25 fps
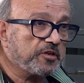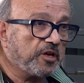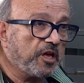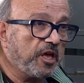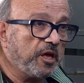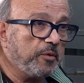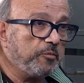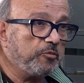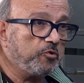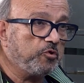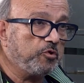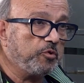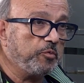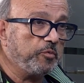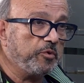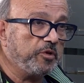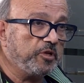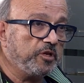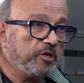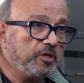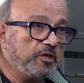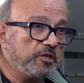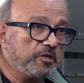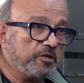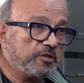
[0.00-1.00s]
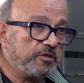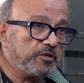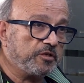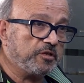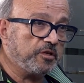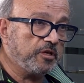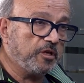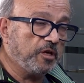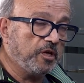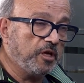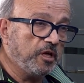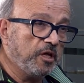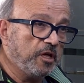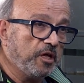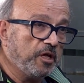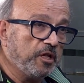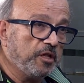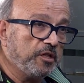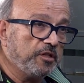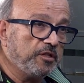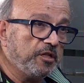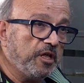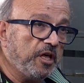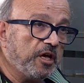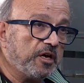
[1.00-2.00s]
came to the Middle East,
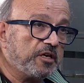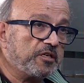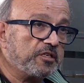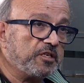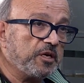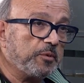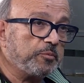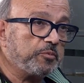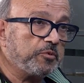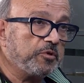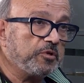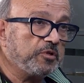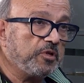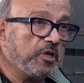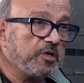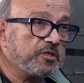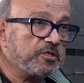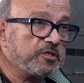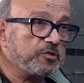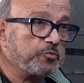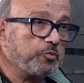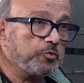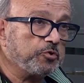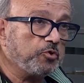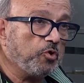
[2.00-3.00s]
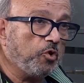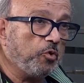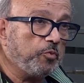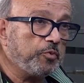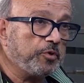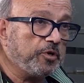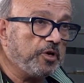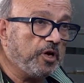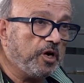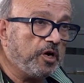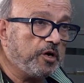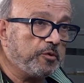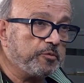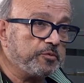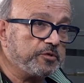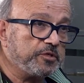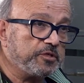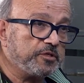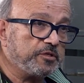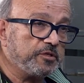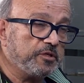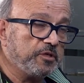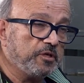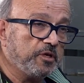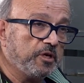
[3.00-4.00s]
they accepted us with open
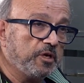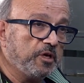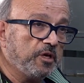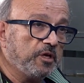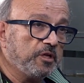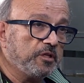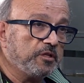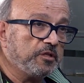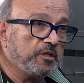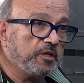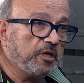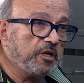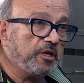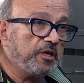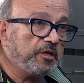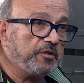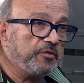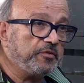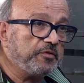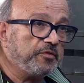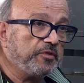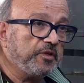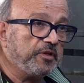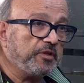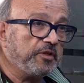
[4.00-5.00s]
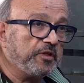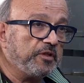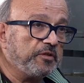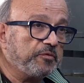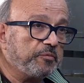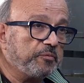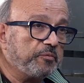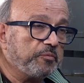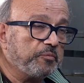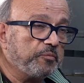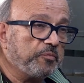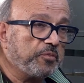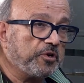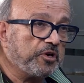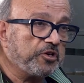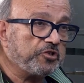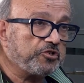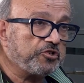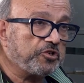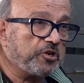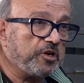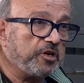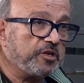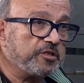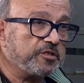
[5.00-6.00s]
arms. They didn't
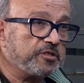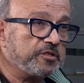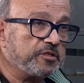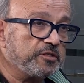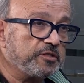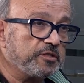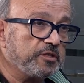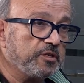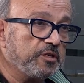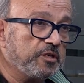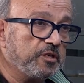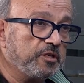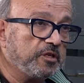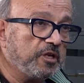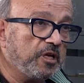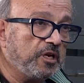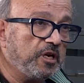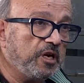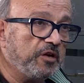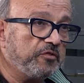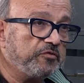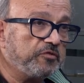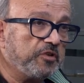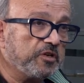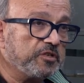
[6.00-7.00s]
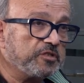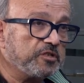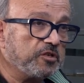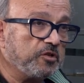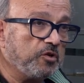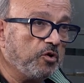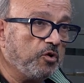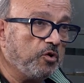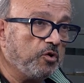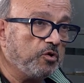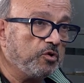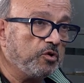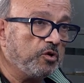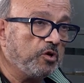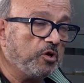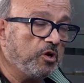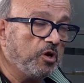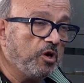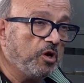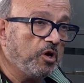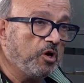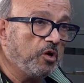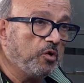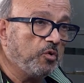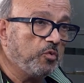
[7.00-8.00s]
pressure us. They left us alone.
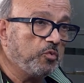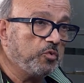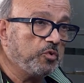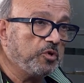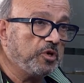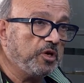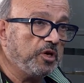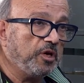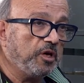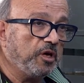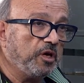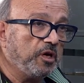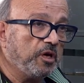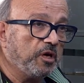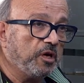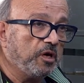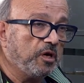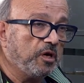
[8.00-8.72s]
We